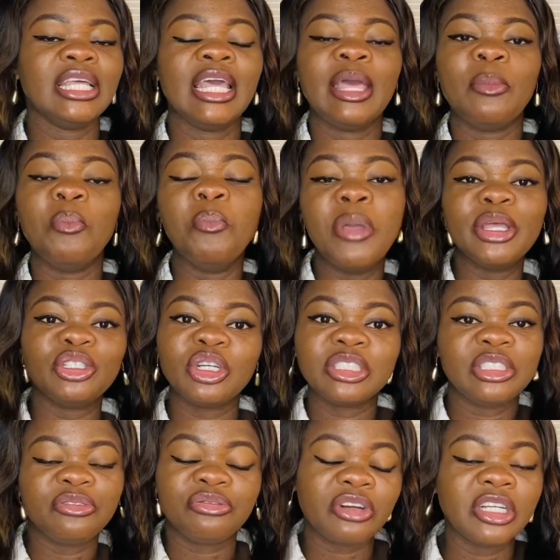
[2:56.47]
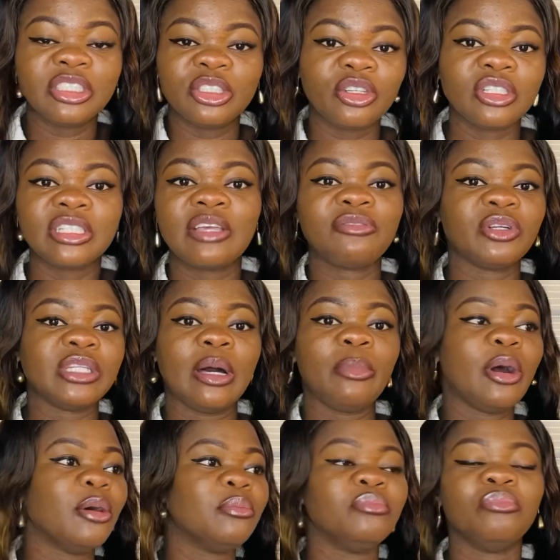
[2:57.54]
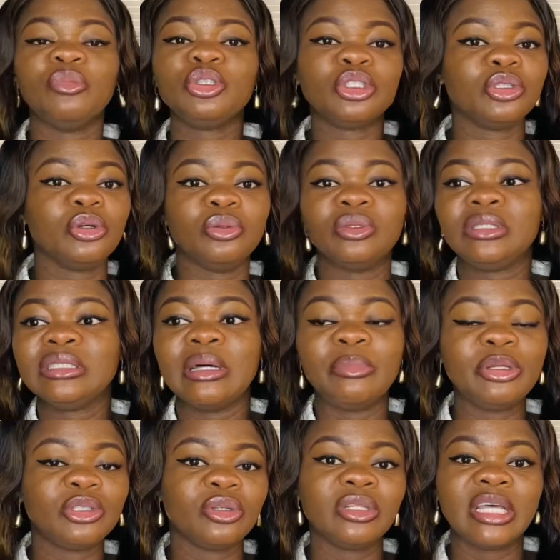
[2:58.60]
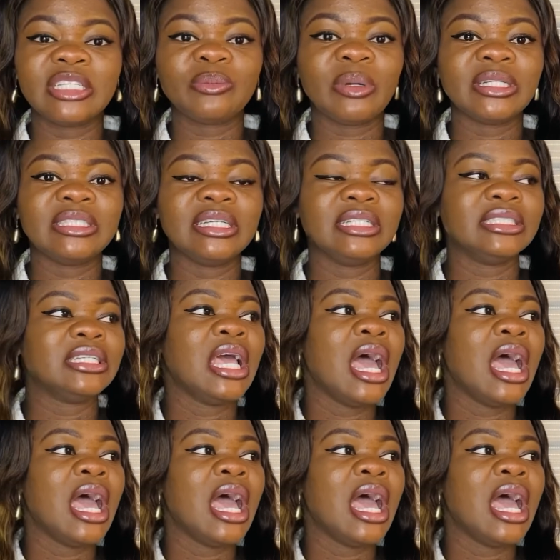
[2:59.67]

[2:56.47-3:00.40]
major difference is just given about motion on notice and motion ex parte is